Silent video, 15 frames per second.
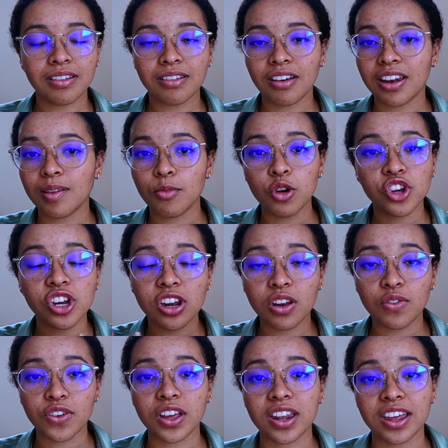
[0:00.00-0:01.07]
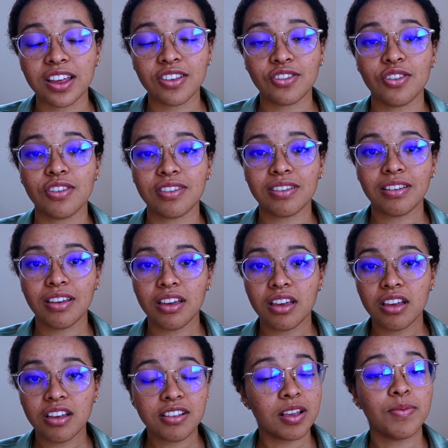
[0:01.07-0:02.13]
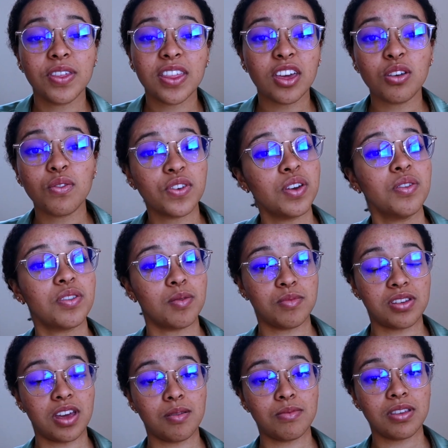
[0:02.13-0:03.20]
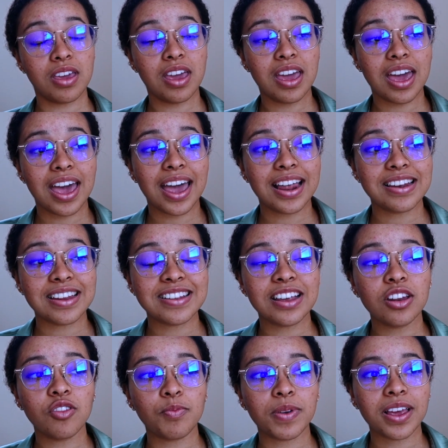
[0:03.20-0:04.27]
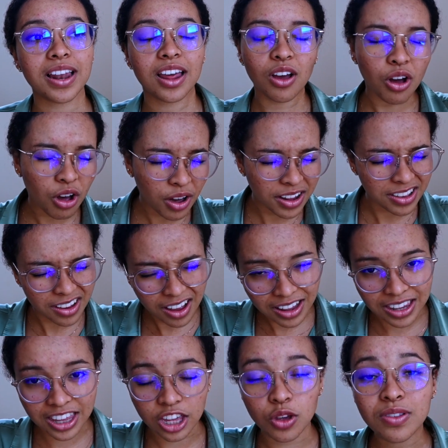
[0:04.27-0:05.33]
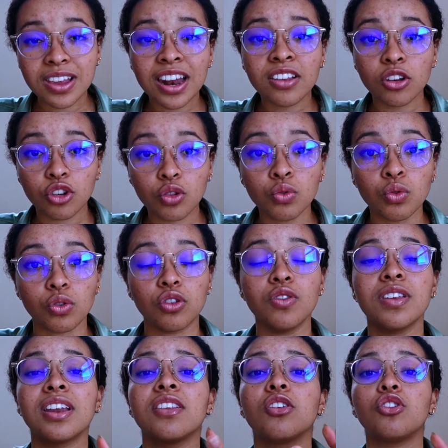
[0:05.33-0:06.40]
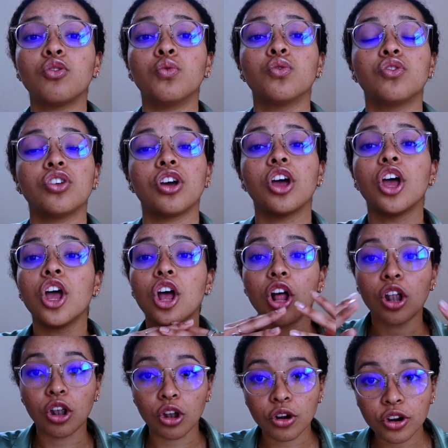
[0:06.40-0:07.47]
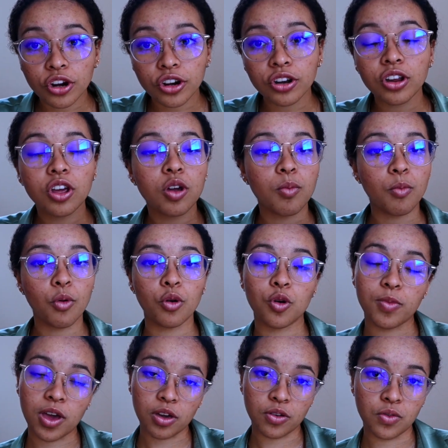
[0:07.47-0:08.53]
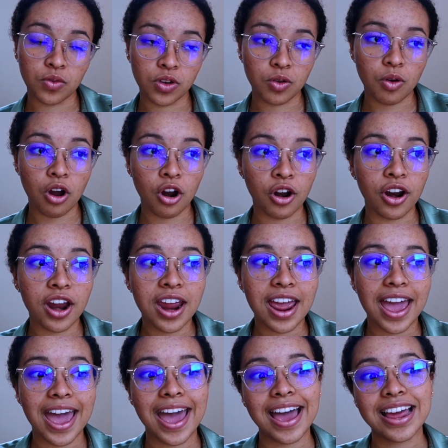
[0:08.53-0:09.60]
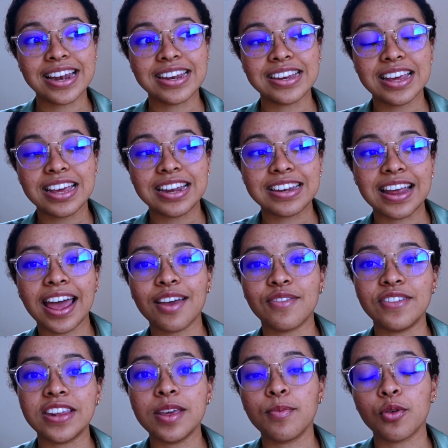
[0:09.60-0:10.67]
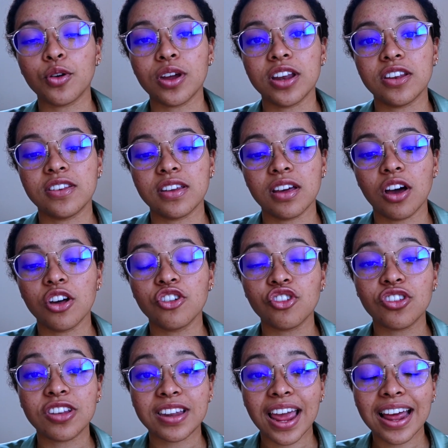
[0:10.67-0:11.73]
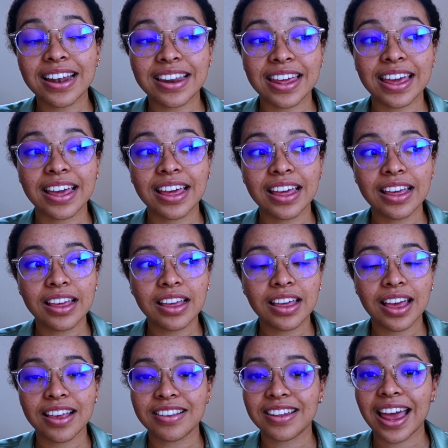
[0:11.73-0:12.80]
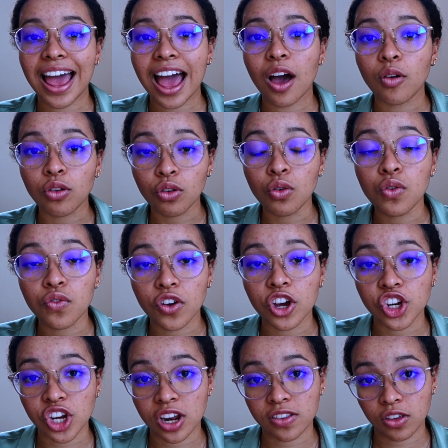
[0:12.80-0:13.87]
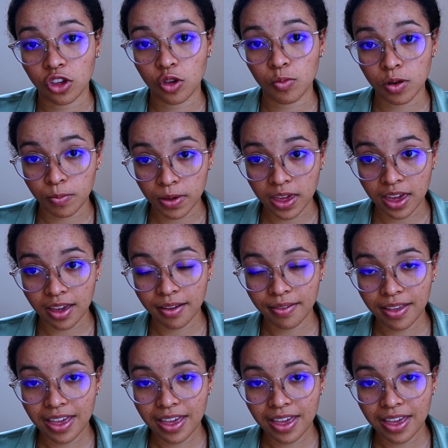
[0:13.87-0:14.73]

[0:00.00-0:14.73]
An emotion and a feeling is just something that you feel sometimes. And instead of being like, oh, it's ugly, use it as a tool. Use it as a tool to learn more about who you are and dive deeper into understanding as to how you function as a human being.